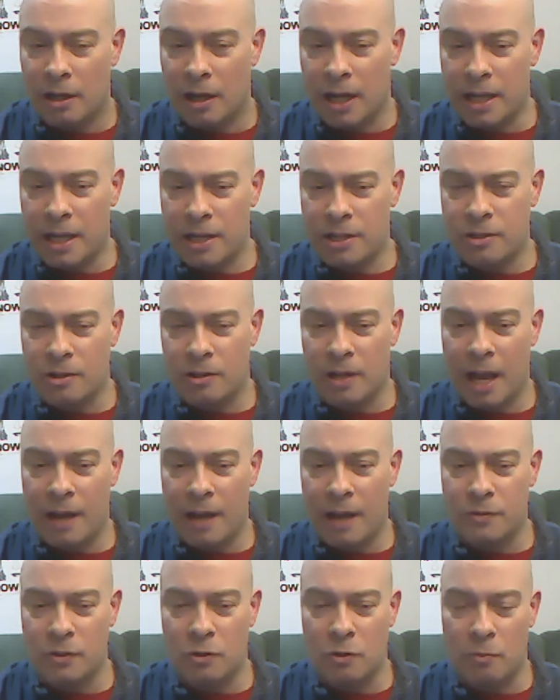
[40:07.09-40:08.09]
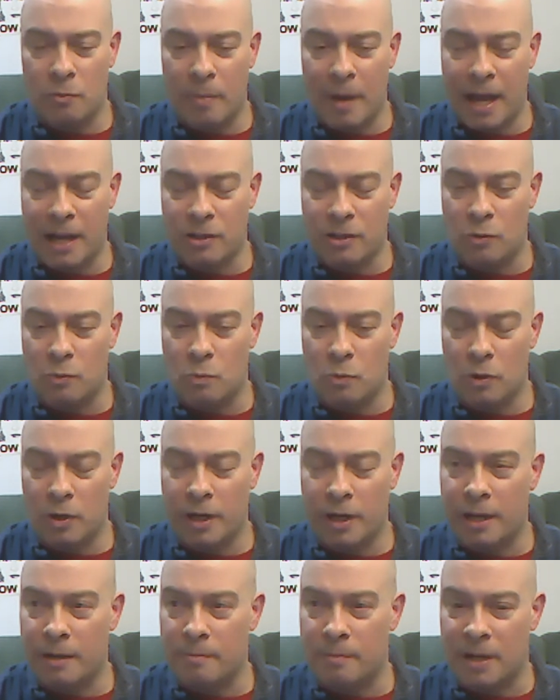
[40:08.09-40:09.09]
I guess I'll have to go back to
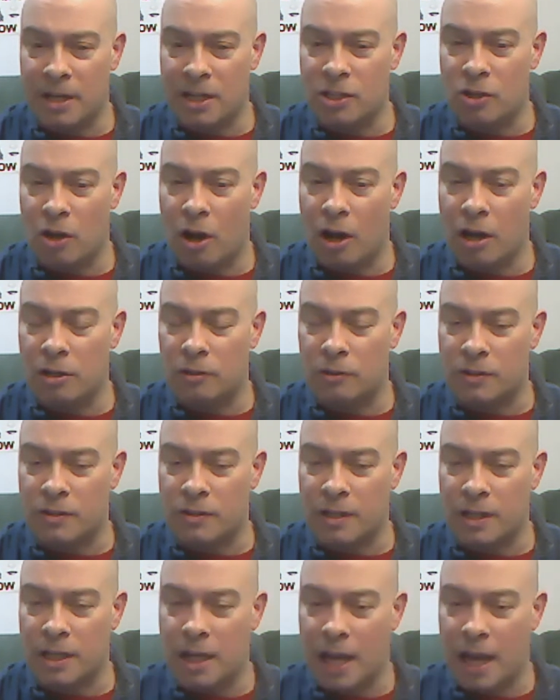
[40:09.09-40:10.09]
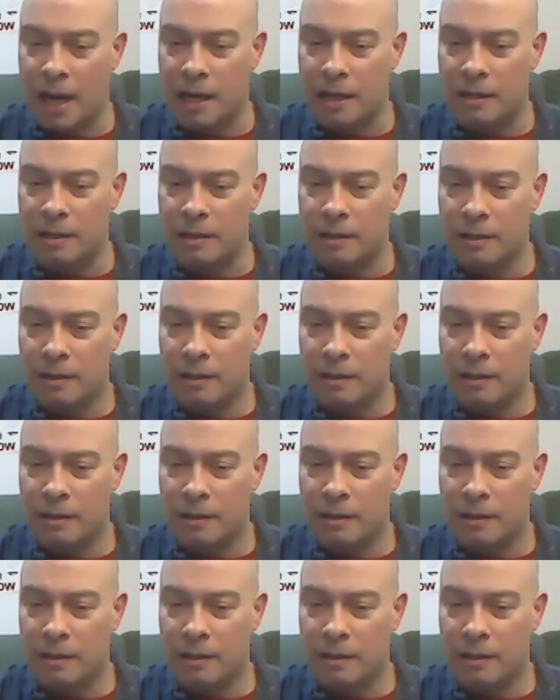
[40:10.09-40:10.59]
work at McDonald's again.